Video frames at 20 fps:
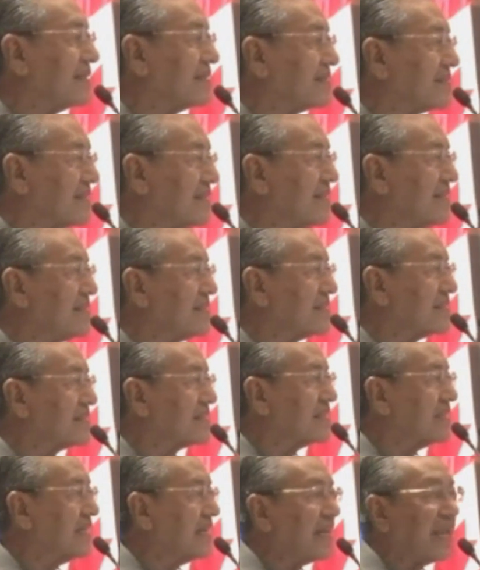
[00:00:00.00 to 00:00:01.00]
since
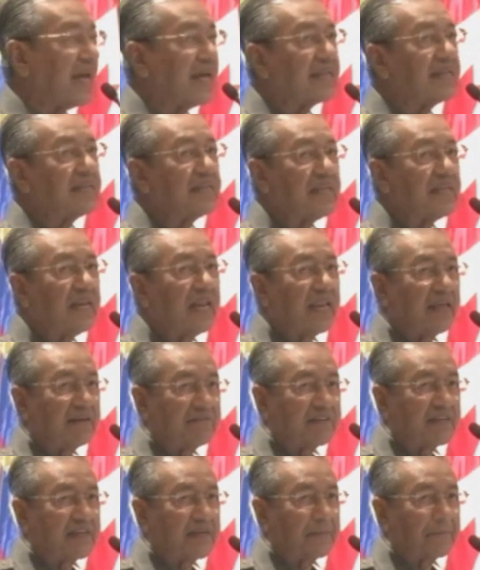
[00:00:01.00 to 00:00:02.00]

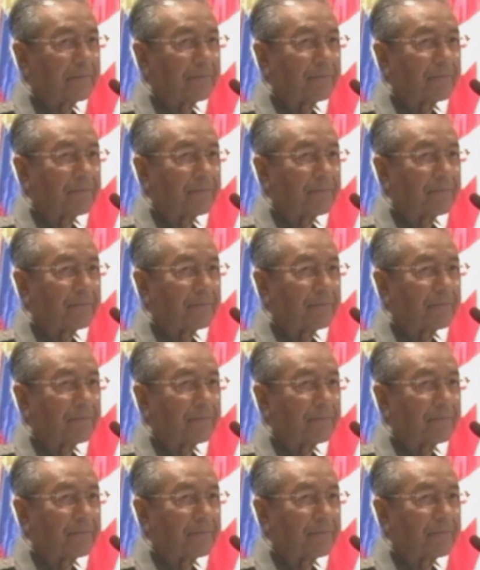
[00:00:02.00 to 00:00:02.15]
9/11,